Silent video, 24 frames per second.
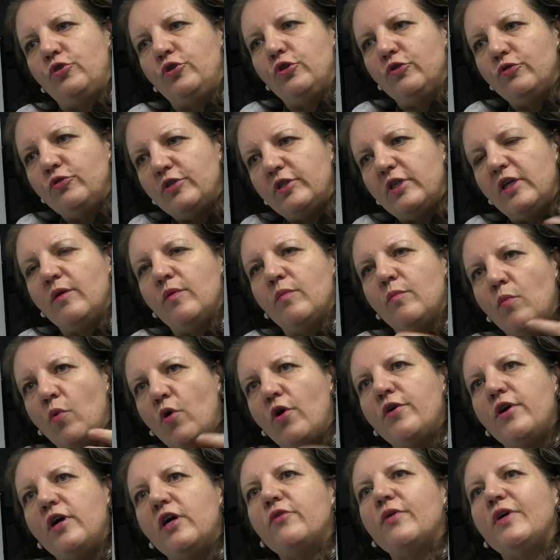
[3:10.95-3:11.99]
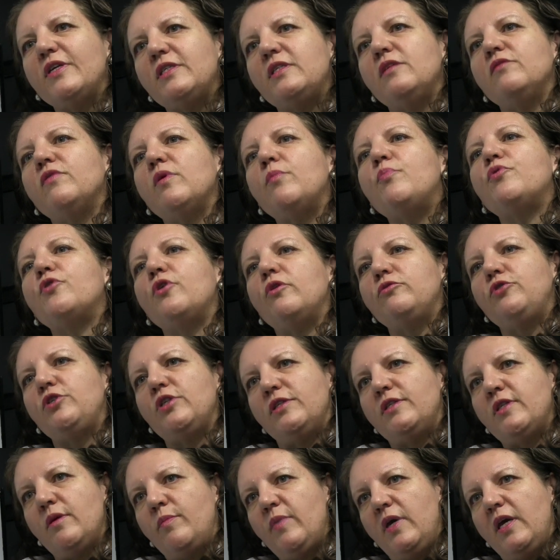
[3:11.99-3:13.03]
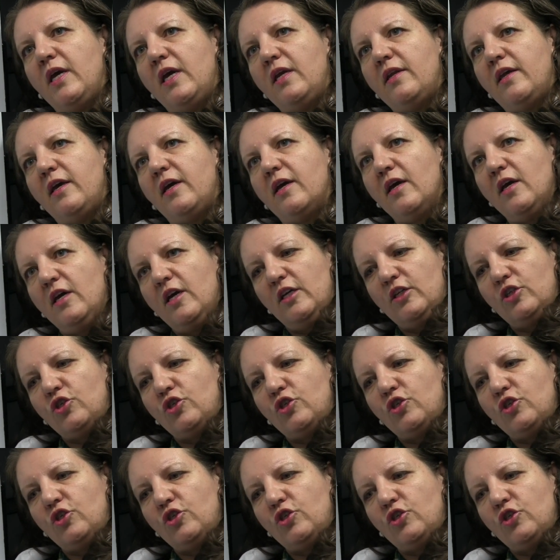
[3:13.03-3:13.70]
using more aggressive approach at the beginning,